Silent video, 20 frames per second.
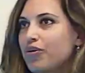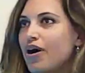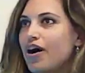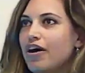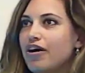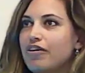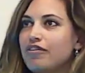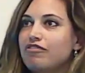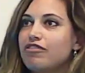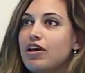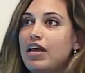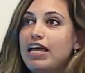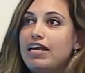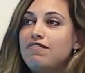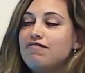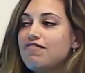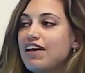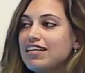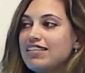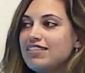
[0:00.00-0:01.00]
of
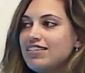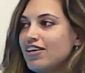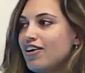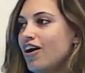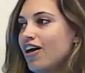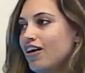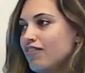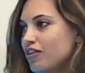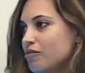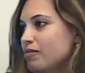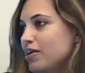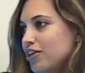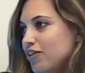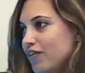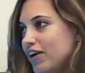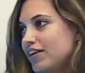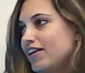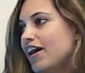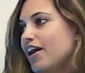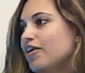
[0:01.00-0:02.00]
investing all of our money
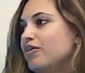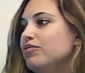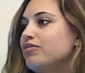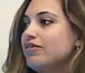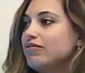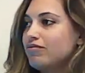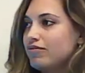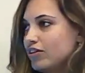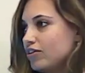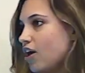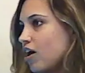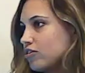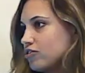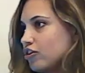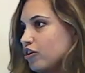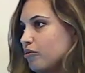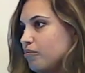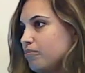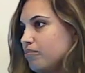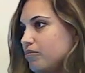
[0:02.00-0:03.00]
right now the long
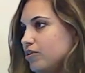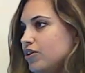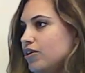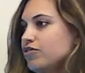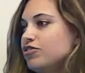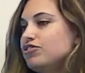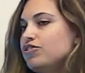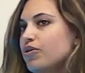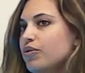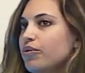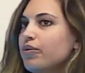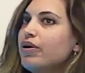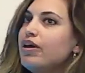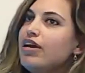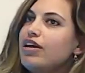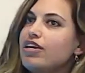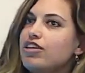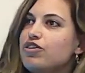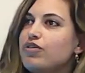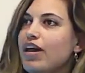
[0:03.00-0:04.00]
term you know so
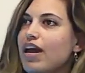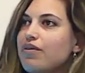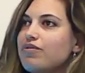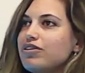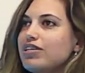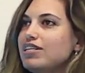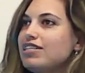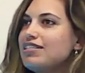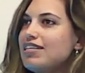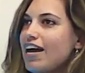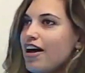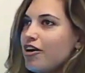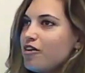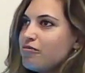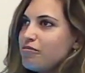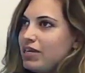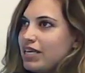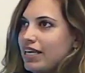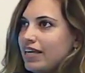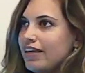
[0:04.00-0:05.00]
you can't really tell
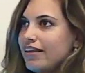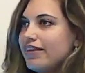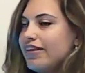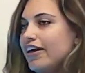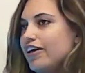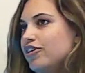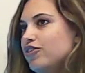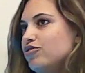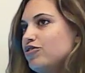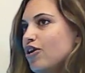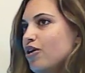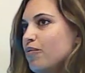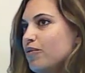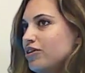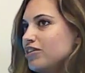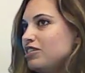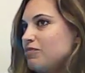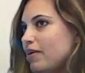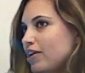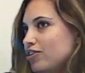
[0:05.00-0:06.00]
me that you don't want to
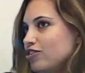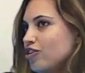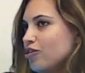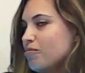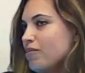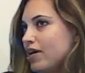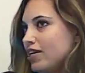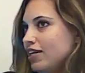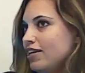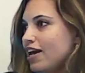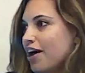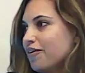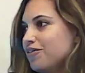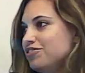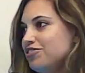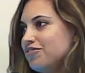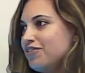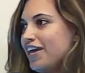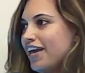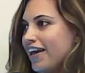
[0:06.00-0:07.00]
spend your money now because
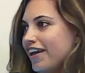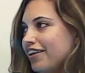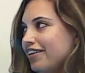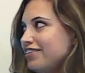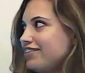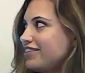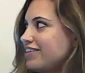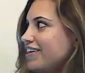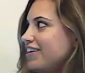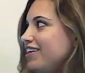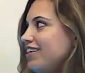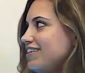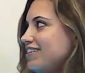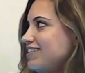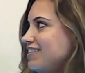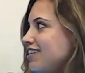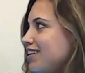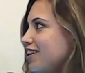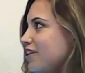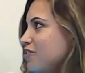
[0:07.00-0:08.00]
you can't
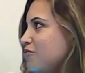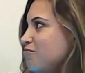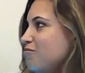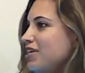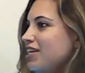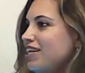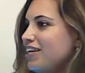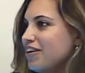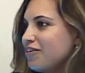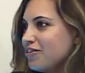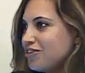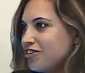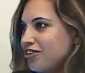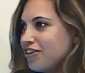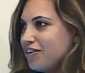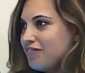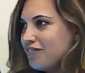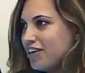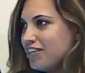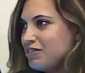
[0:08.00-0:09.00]
see an immediate return on
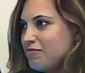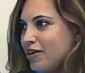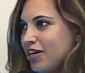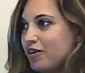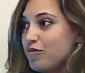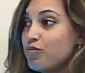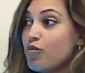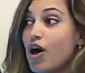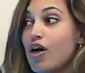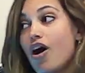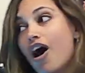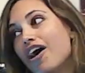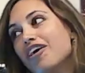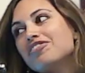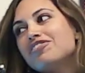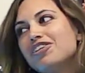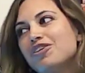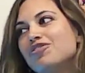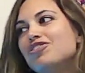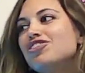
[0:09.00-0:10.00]
investment while
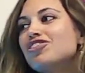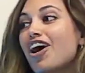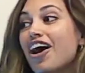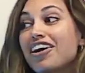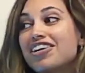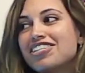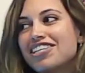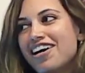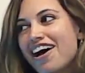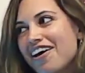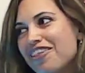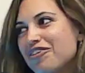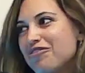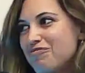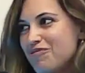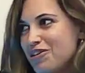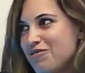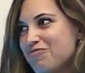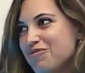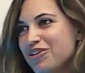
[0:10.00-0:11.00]
also right. charging other
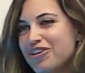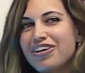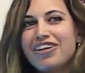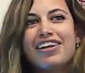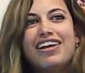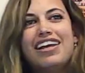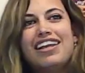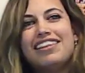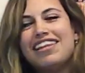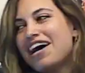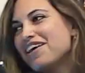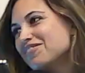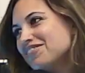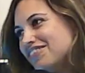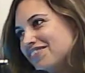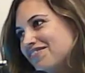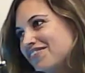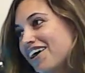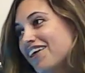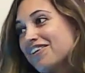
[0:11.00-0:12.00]
people thousands
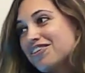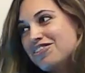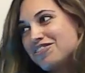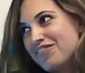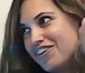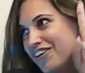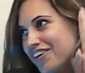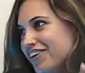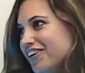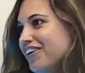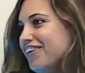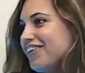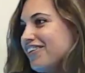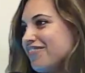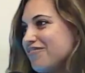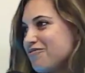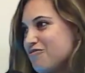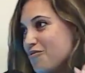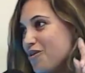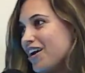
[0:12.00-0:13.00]
of dollars for your
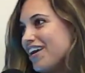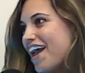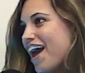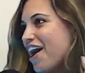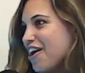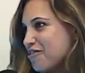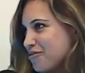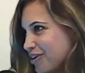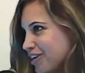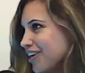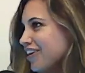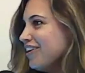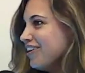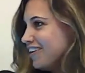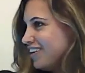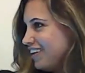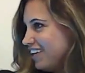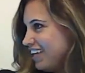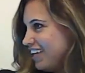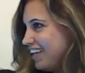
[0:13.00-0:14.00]
one hour
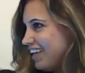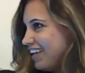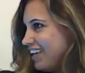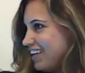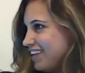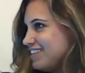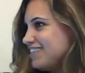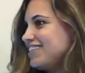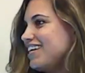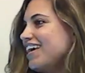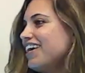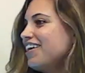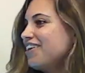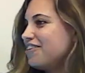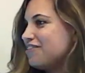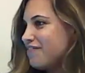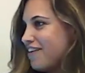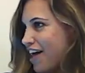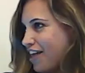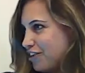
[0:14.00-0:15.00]
right because they get a
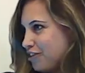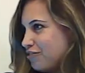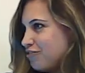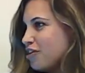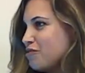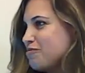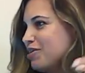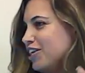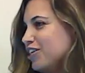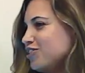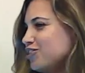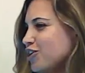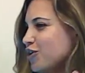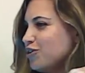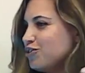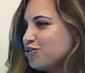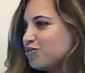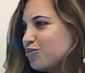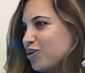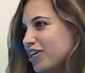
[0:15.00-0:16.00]
value from it so
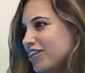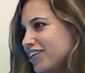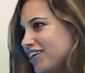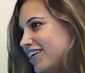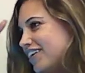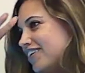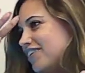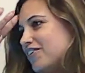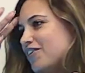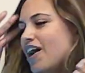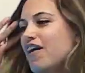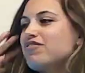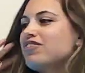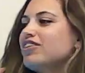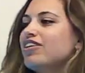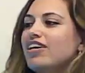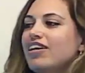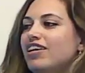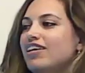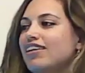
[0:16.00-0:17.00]
it's really you have to
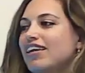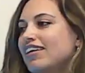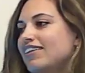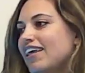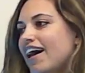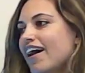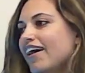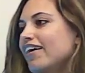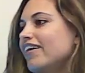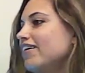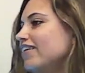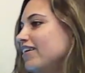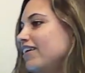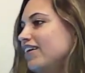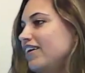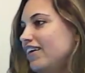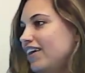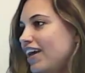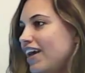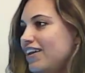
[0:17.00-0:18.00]
look at it like that
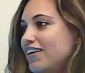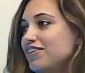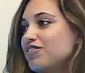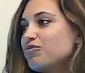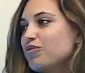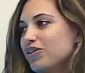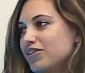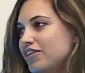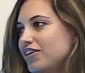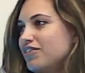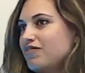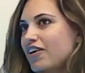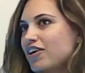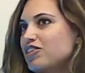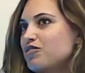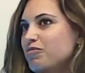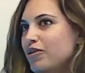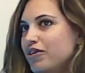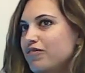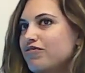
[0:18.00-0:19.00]
and it's worth the
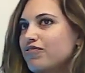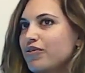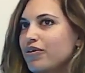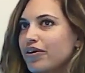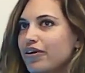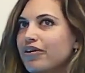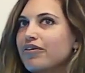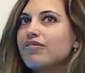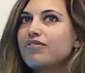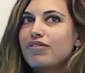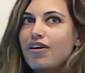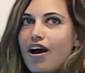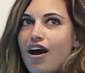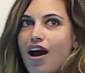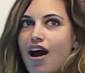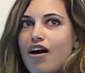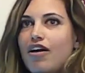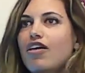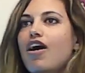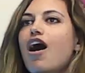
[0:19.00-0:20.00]
investment for
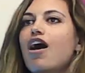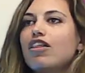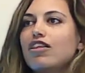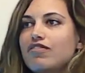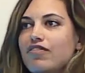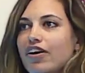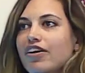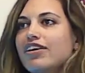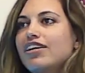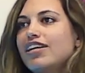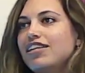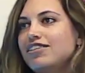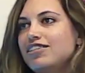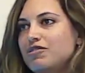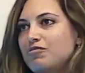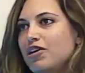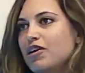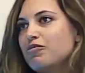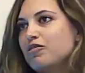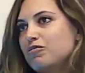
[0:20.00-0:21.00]
all, all of our kids to
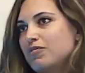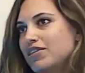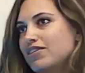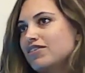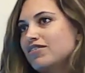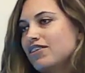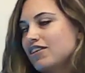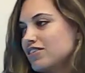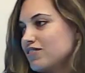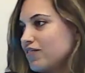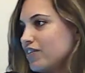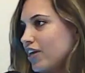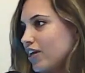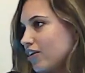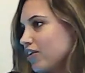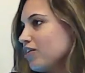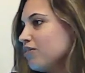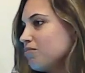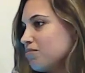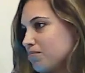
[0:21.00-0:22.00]
be able to be successful
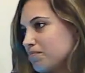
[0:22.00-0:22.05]
later